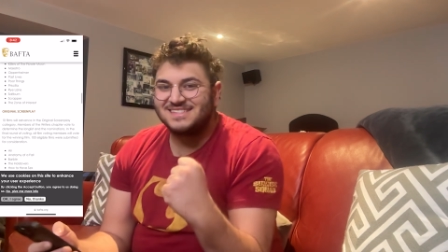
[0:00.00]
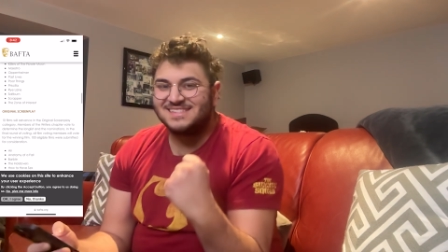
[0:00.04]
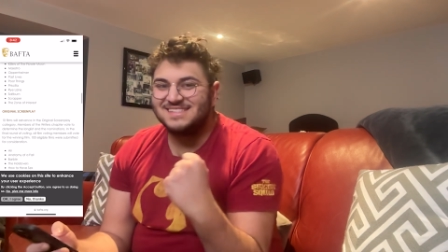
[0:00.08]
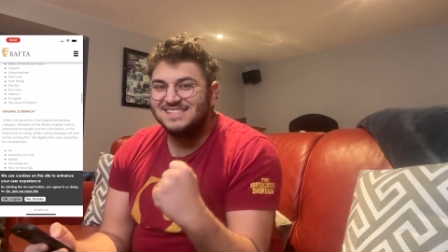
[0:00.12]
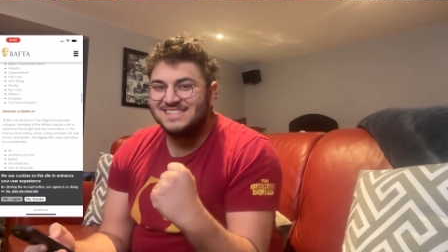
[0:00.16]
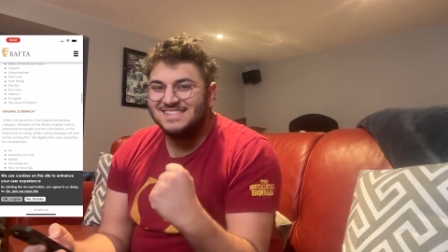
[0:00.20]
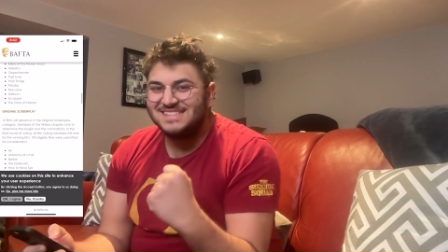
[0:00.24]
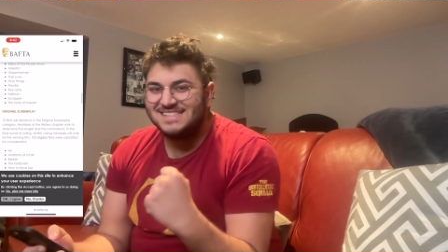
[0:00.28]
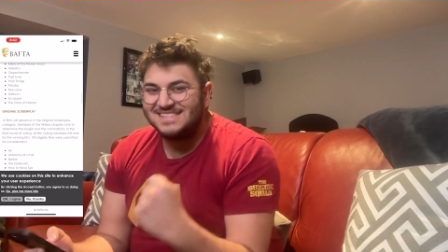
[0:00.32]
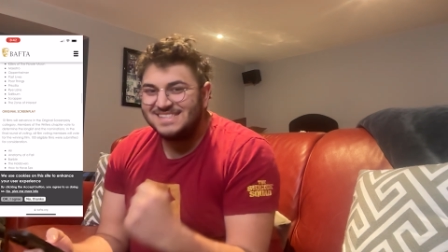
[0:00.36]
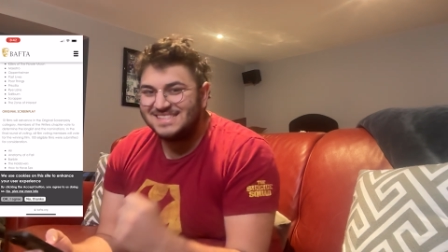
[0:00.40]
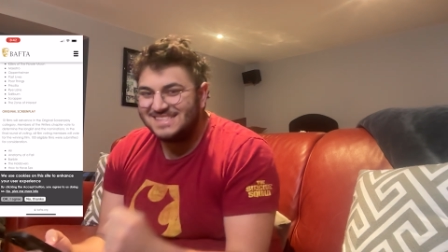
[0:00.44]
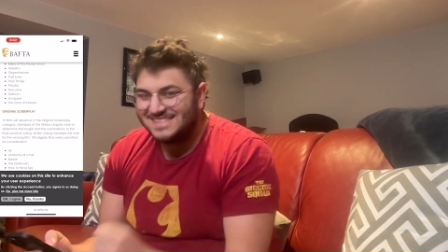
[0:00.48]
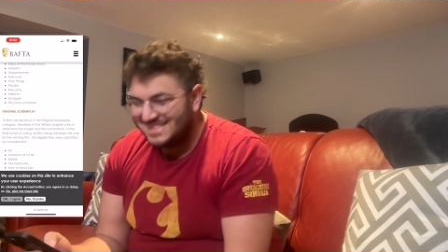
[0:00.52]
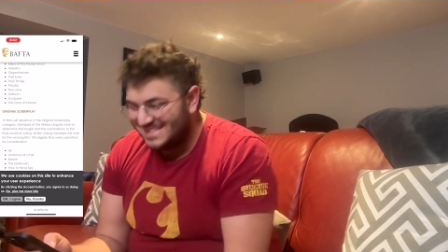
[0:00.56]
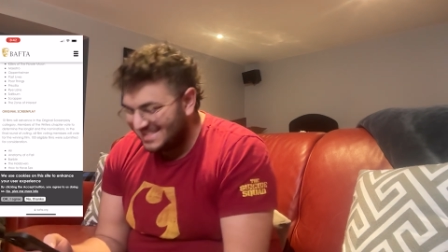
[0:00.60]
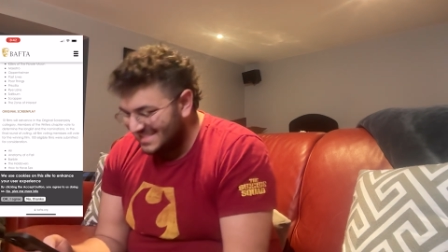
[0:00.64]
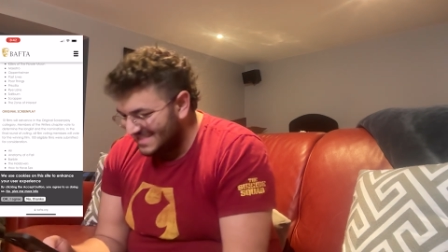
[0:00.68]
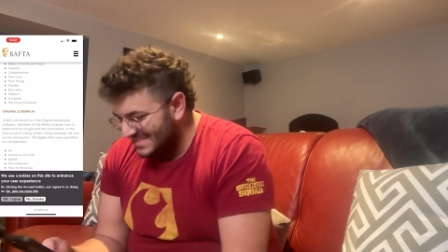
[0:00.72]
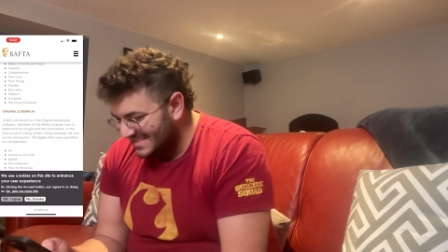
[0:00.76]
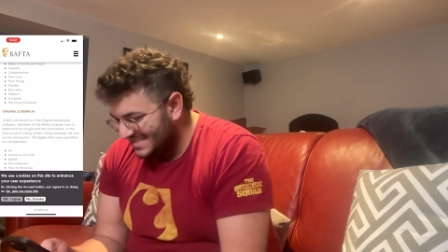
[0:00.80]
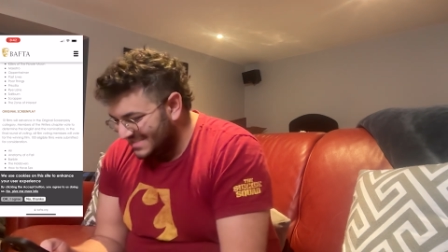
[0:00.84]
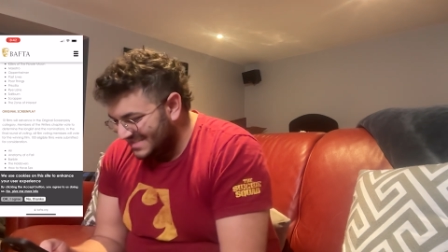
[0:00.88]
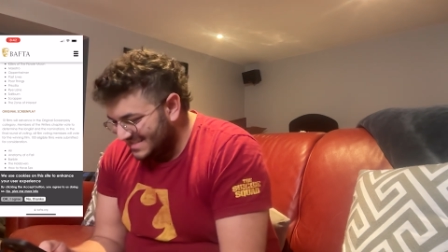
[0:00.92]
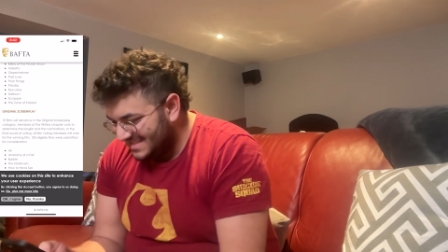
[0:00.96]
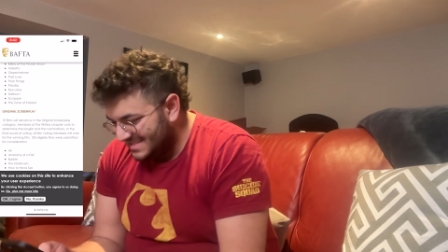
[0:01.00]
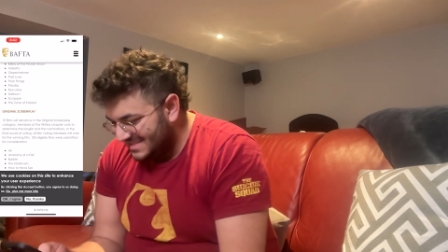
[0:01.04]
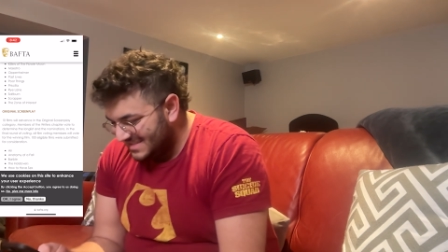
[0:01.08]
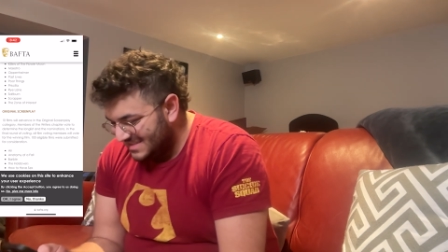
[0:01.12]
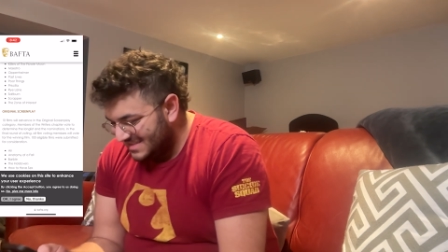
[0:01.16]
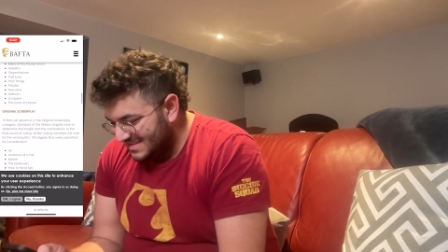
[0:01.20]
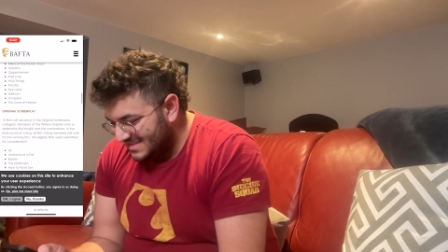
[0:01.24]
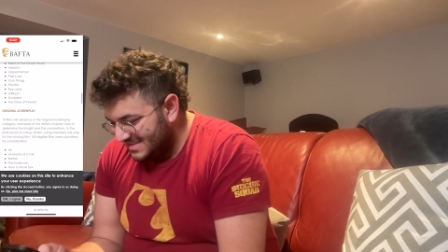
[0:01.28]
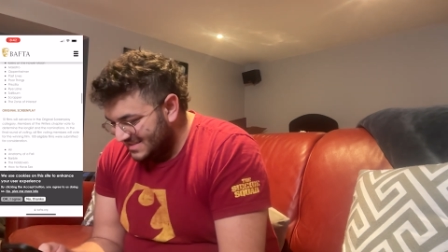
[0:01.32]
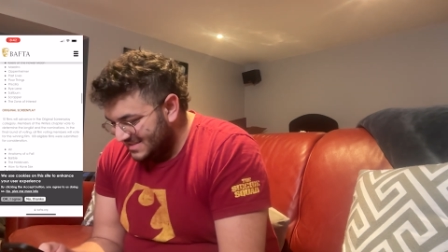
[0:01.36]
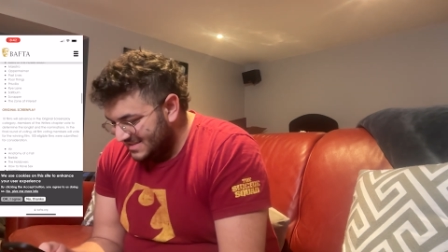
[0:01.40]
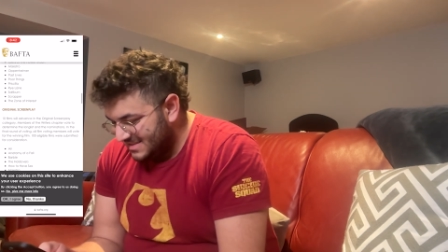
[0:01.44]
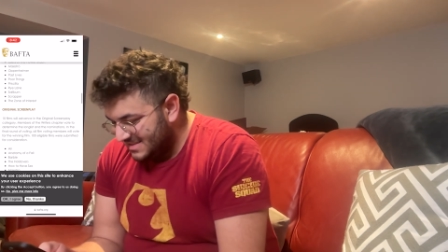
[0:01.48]
And
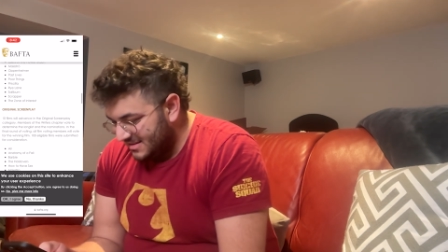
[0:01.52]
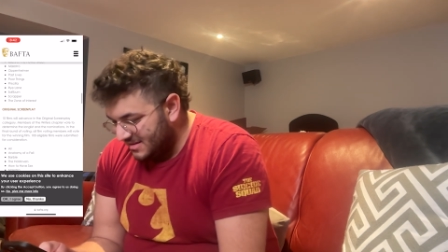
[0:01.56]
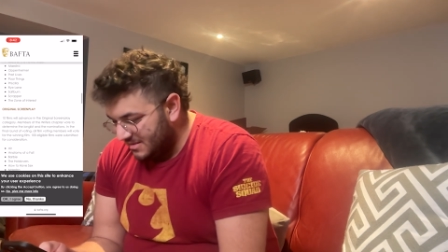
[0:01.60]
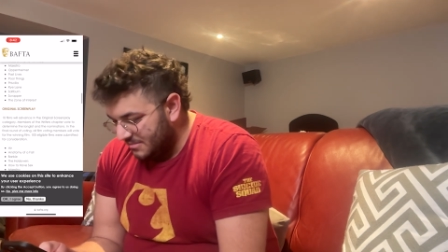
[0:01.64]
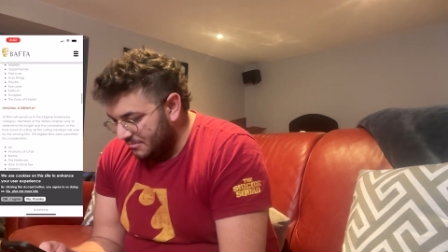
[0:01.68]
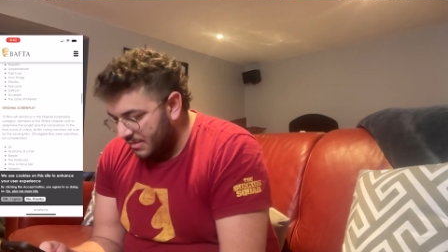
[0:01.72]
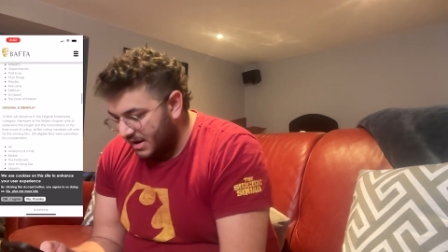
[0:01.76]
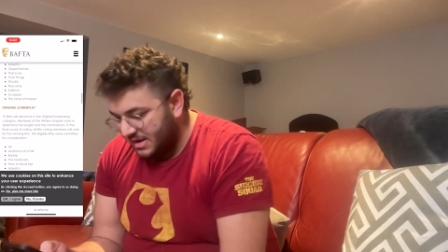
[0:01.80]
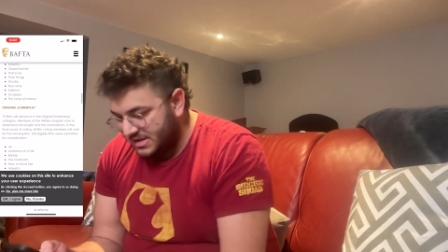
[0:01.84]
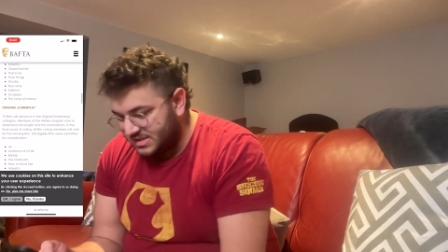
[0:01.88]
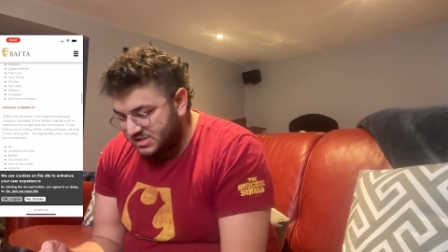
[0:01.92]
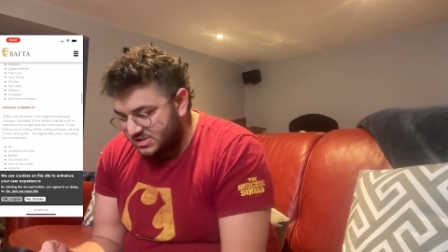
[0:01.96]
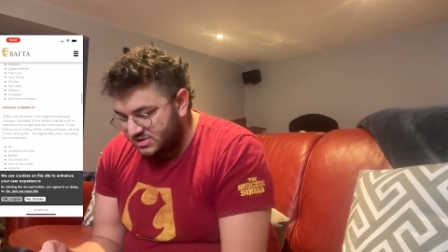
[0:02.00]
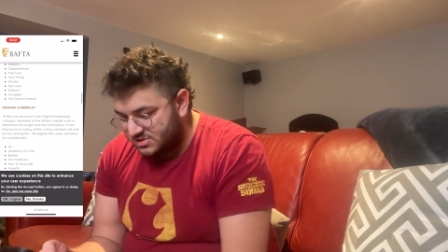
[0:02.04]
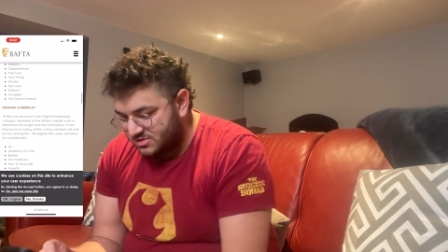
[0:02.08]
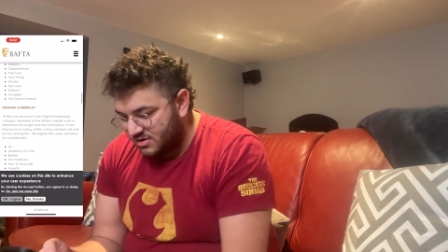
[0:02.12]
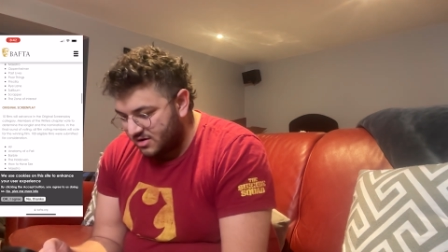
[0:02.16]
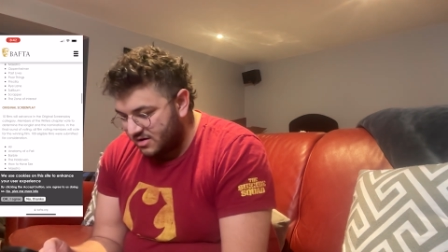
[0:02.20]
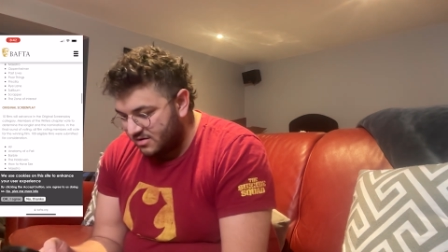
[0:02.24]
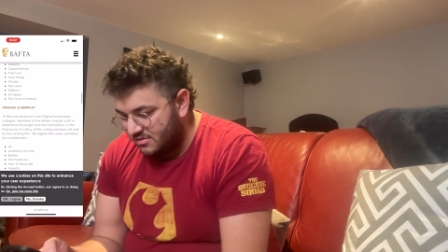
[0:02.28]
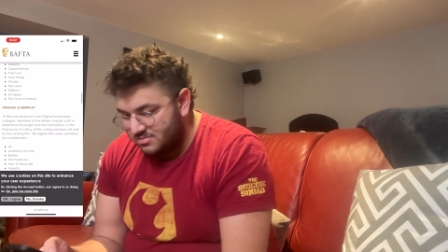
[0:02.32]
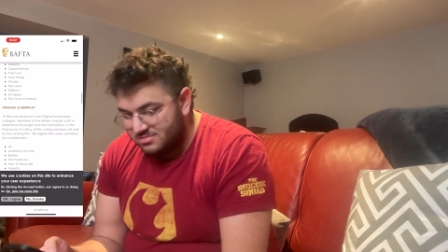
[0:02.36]
hmm. Maestro.